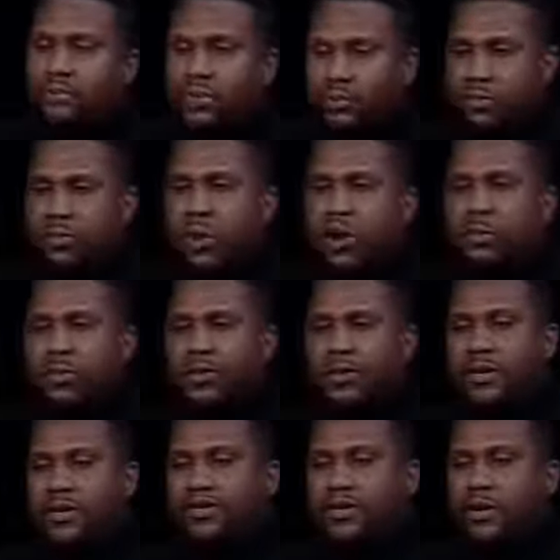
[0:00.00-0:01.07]
But the remarkable
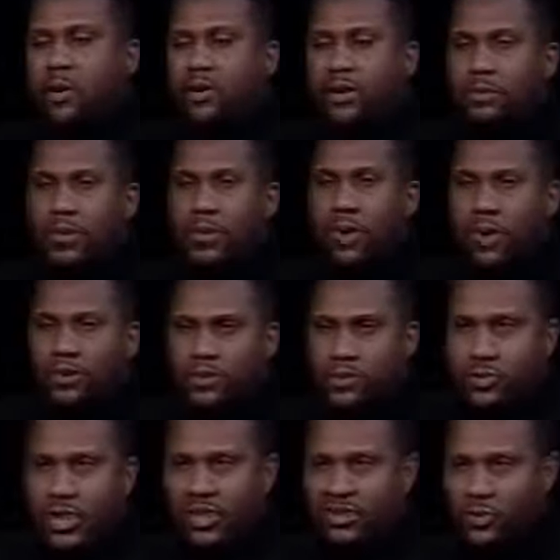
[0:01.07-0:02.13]
thing is that only being on
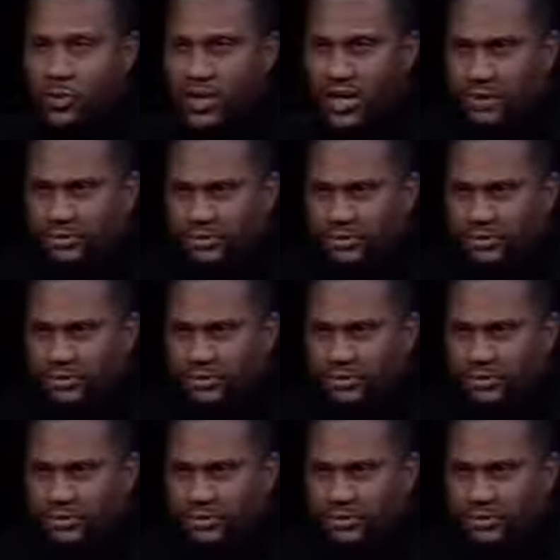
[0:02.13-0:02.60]
two days a week,